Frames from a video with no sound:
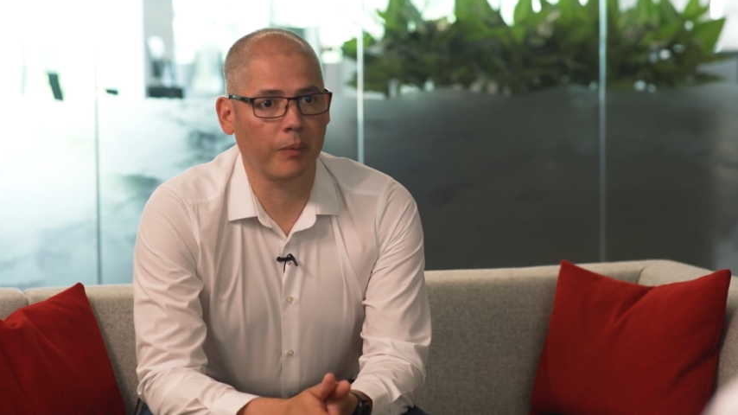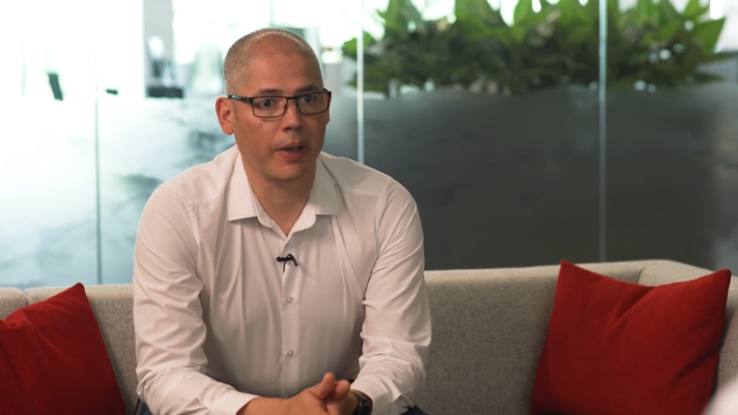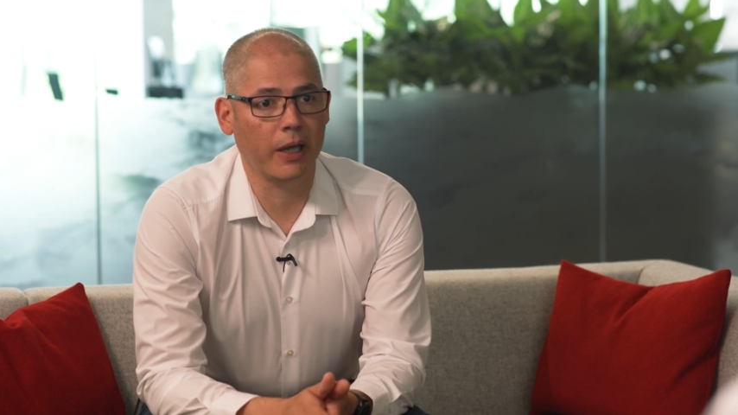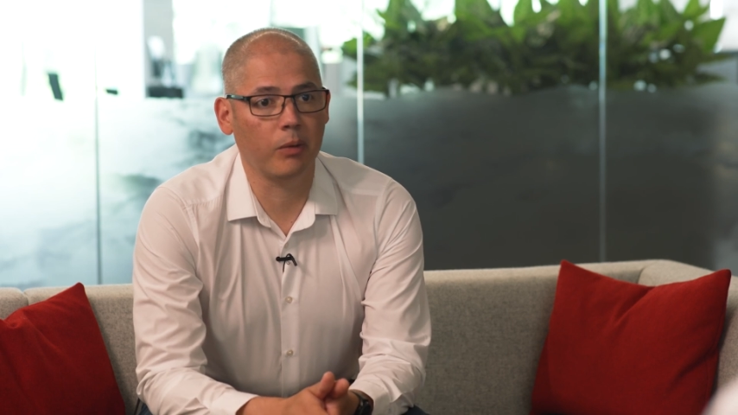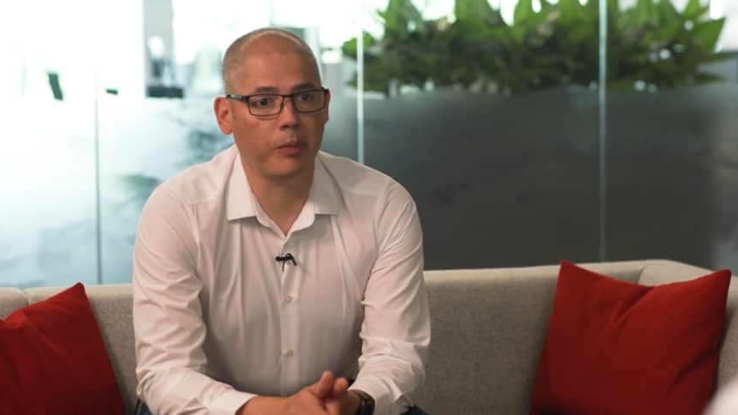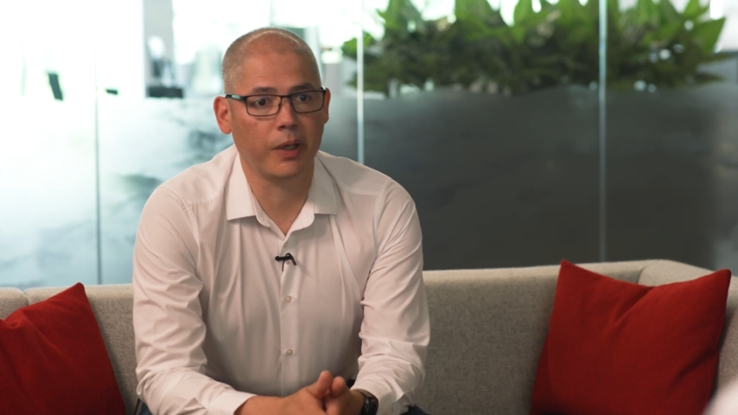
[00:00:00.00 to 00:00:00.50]

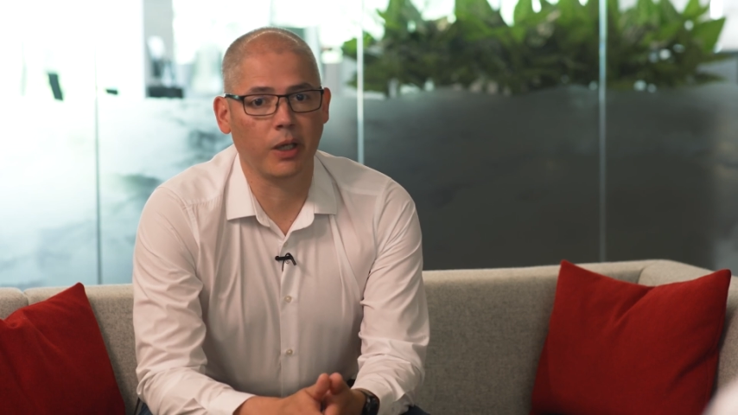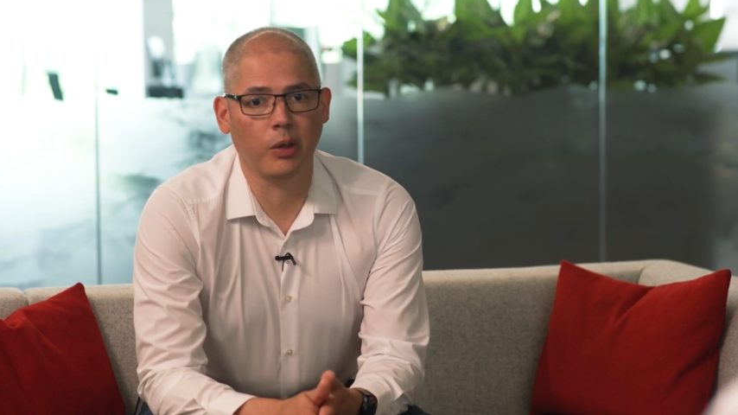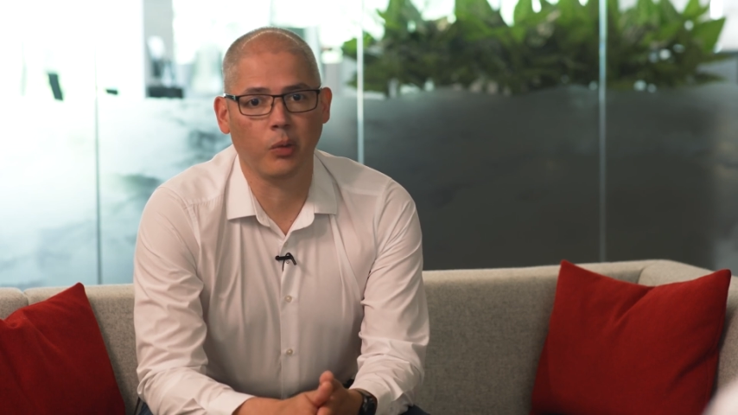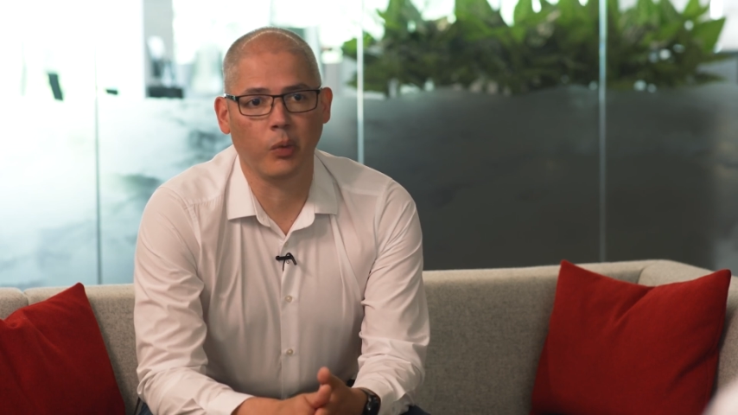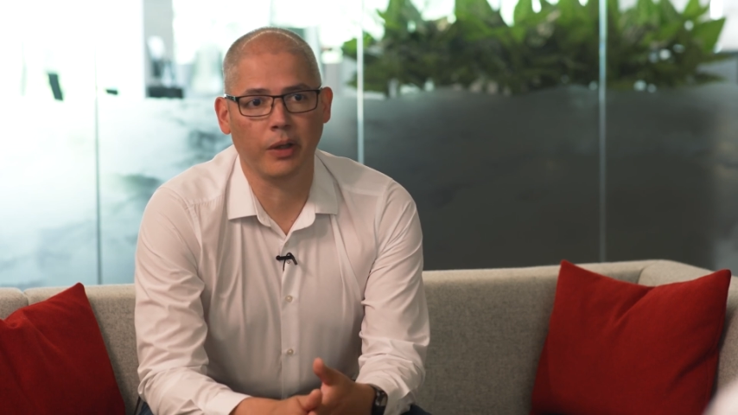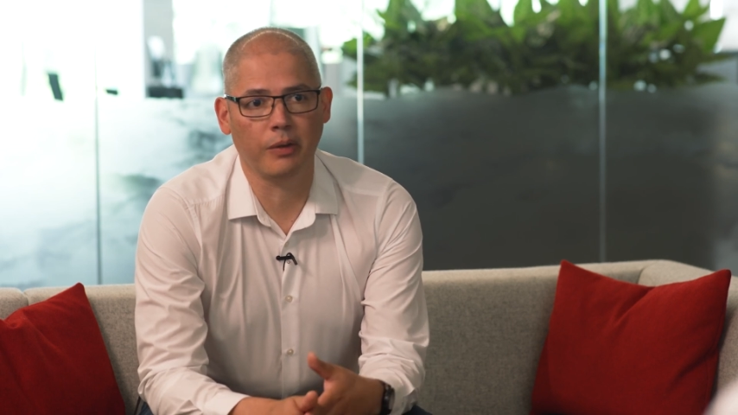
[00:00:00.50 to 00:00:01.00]
helping you
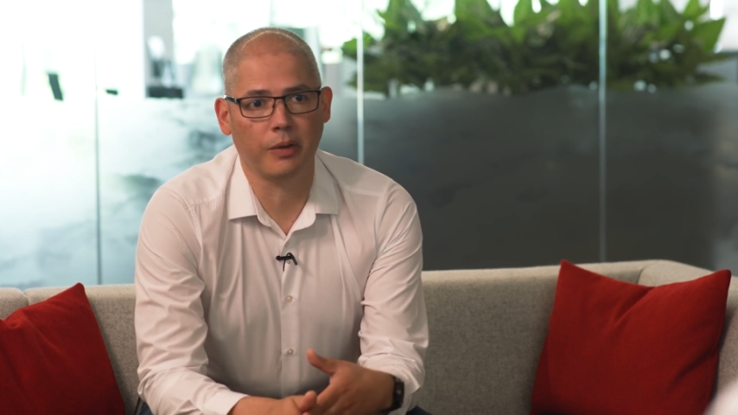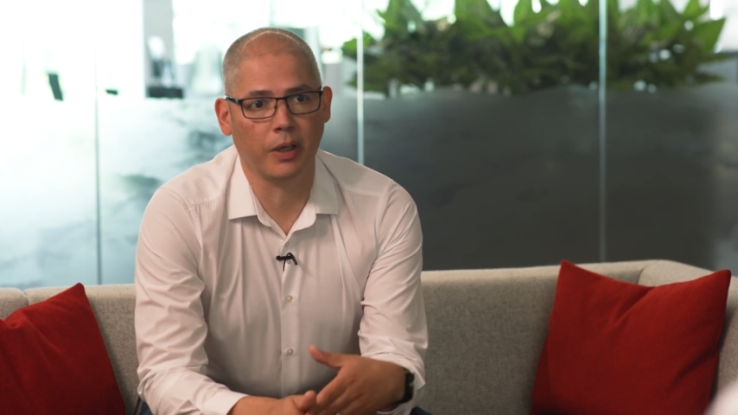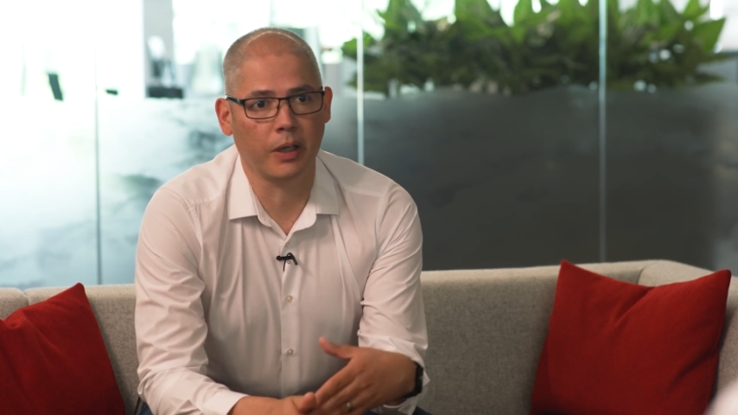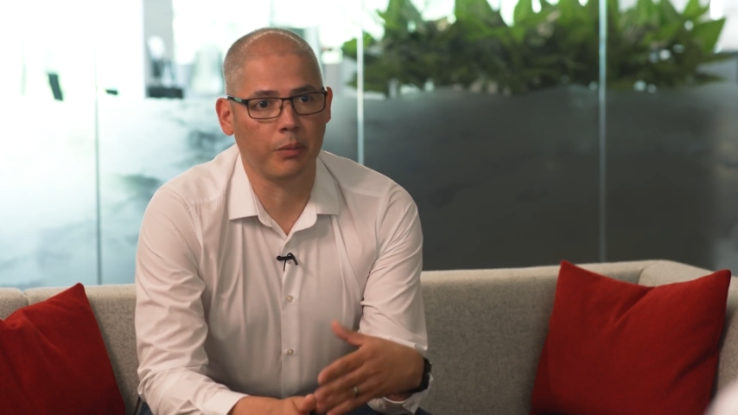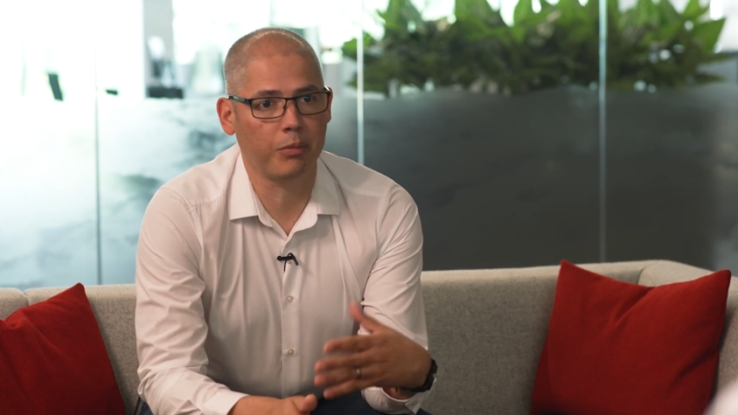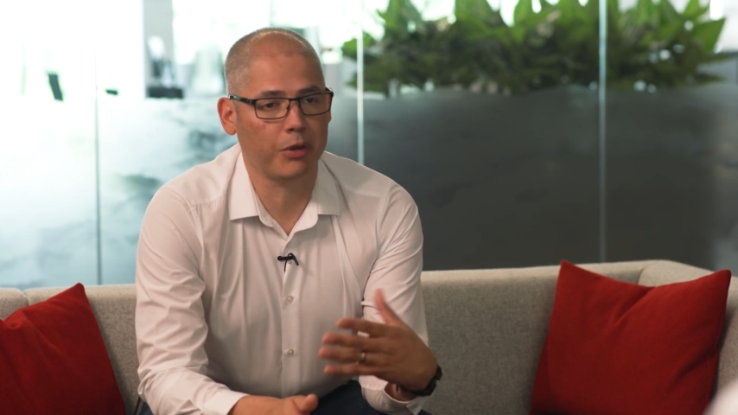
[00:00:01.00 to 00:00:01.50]
with
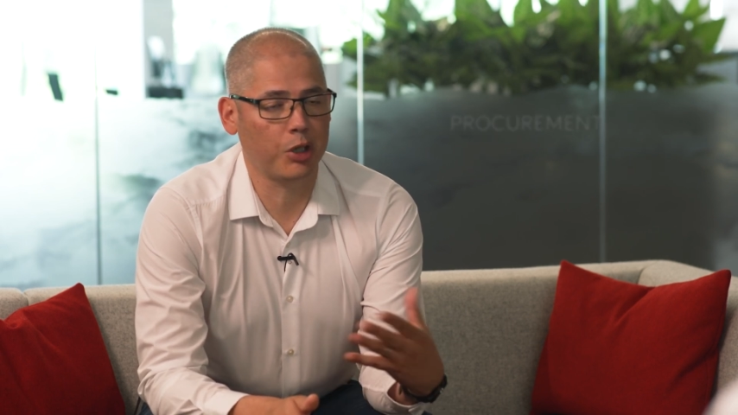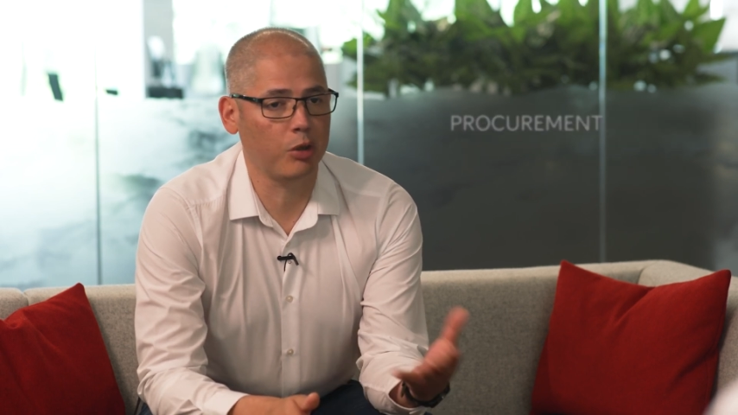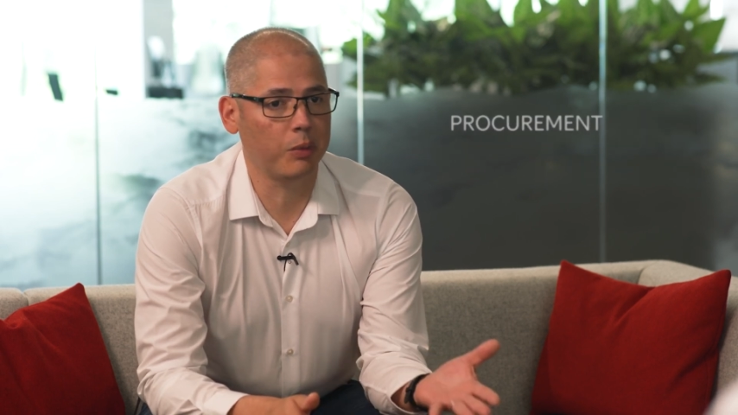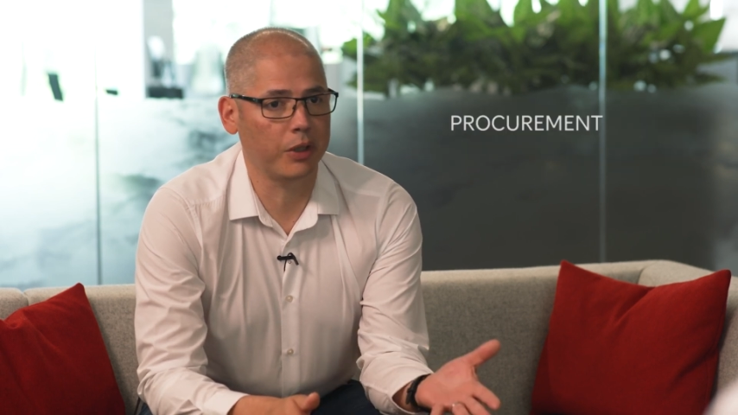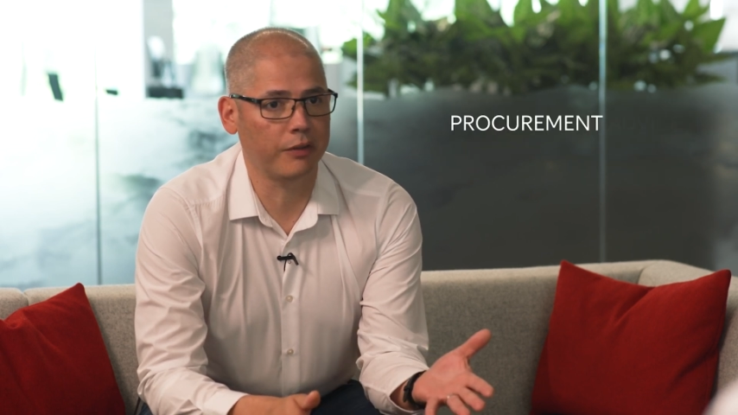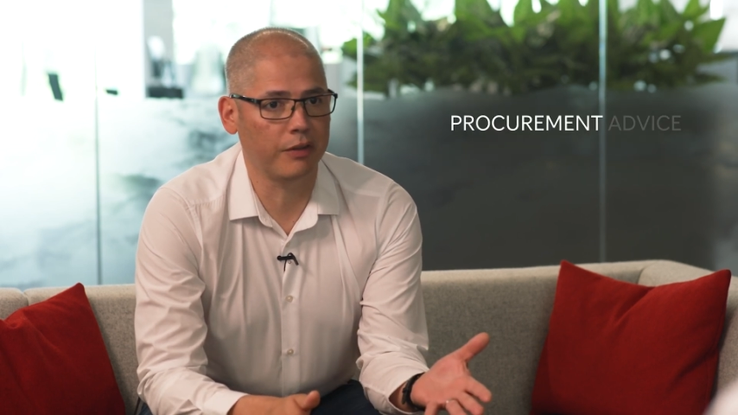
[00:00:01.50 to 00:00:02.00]

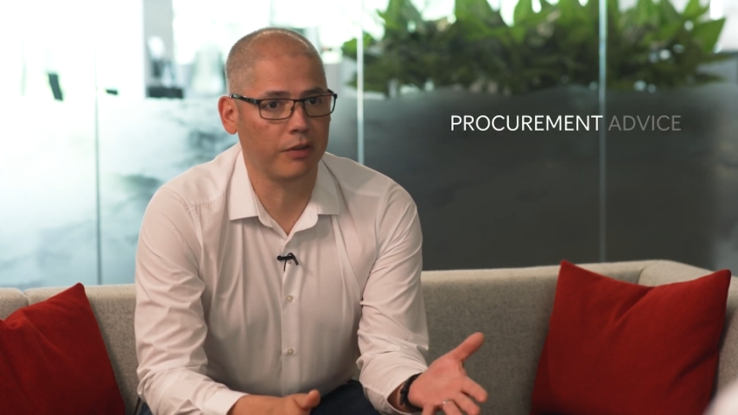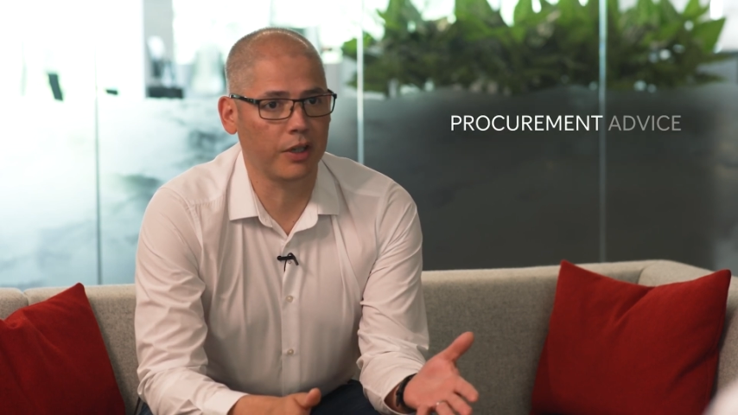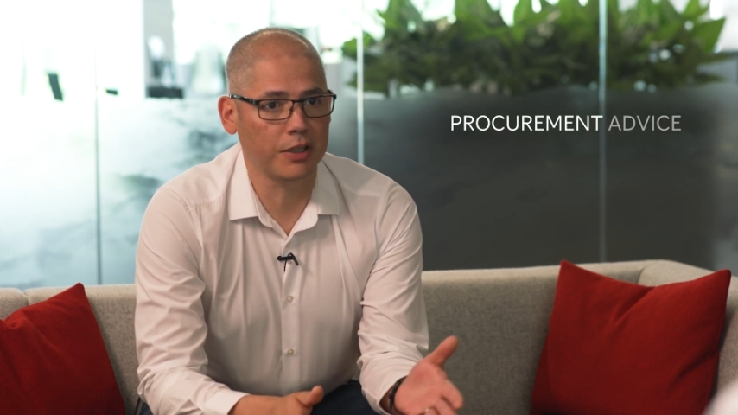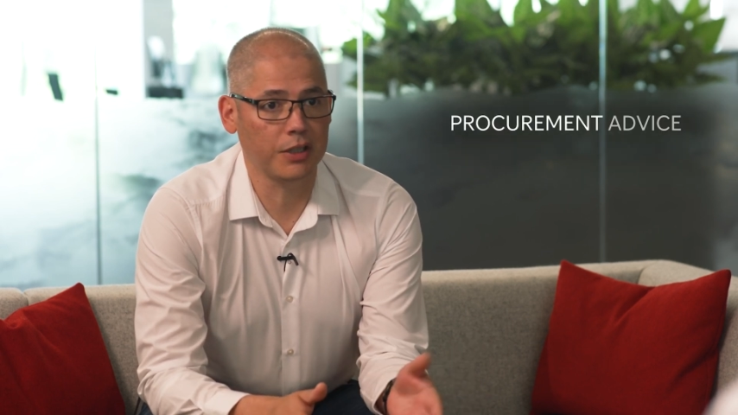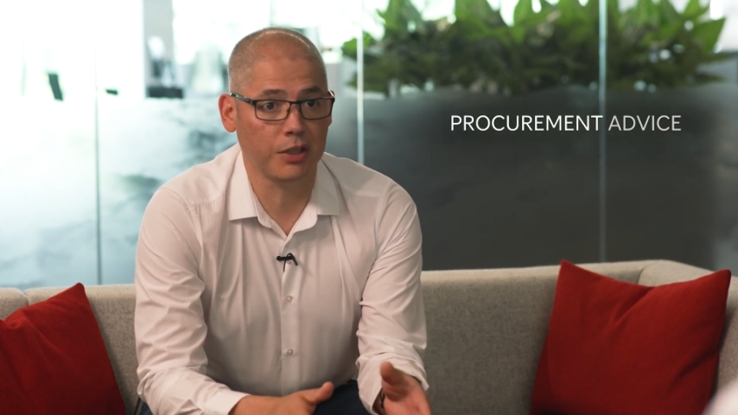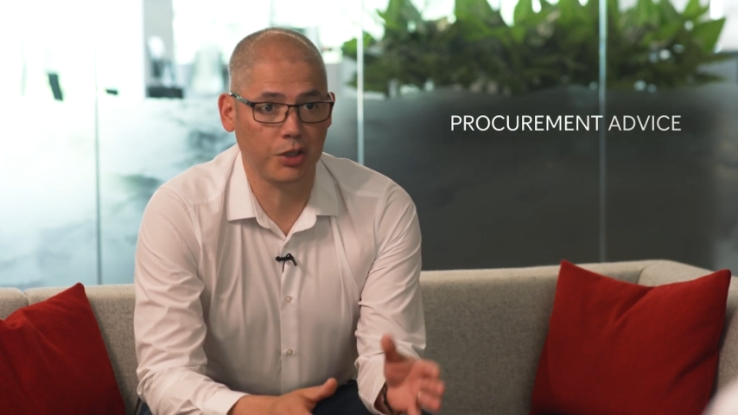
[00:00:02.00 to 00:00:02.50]
procurement of devices,